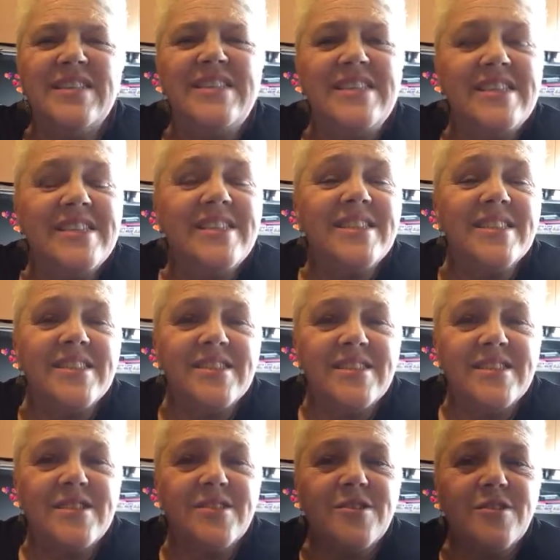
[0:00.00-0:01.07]

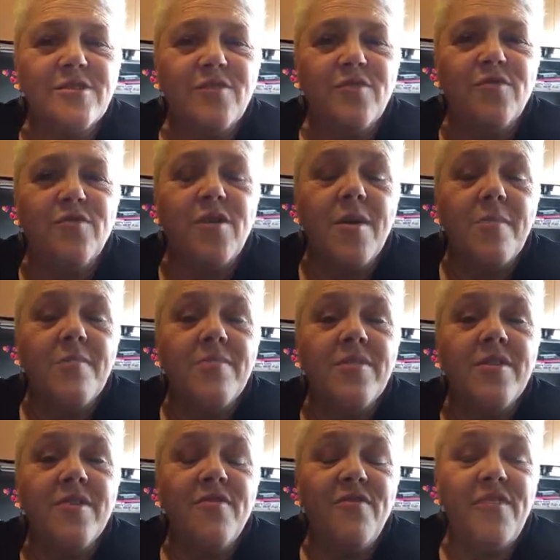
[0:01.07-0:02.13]
distanced from
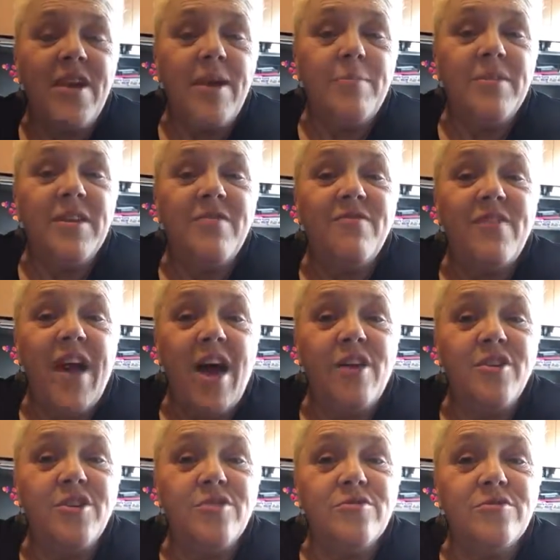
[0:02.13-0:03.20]
the family
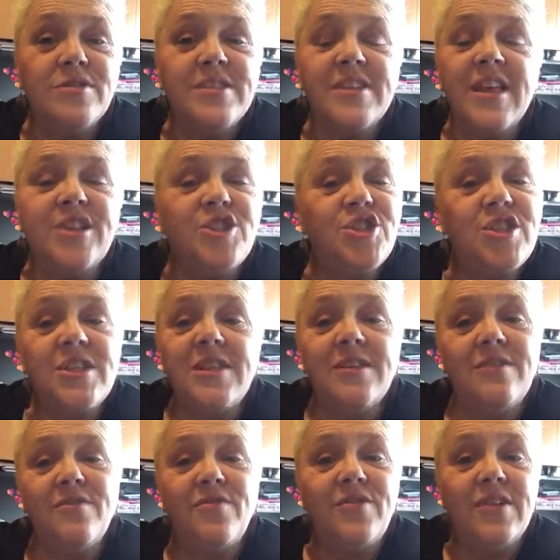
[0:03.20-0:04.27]
values that she
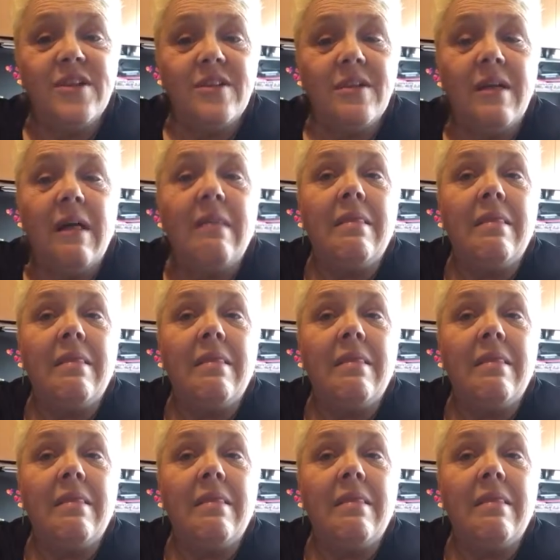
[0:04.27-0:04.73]
didn't feel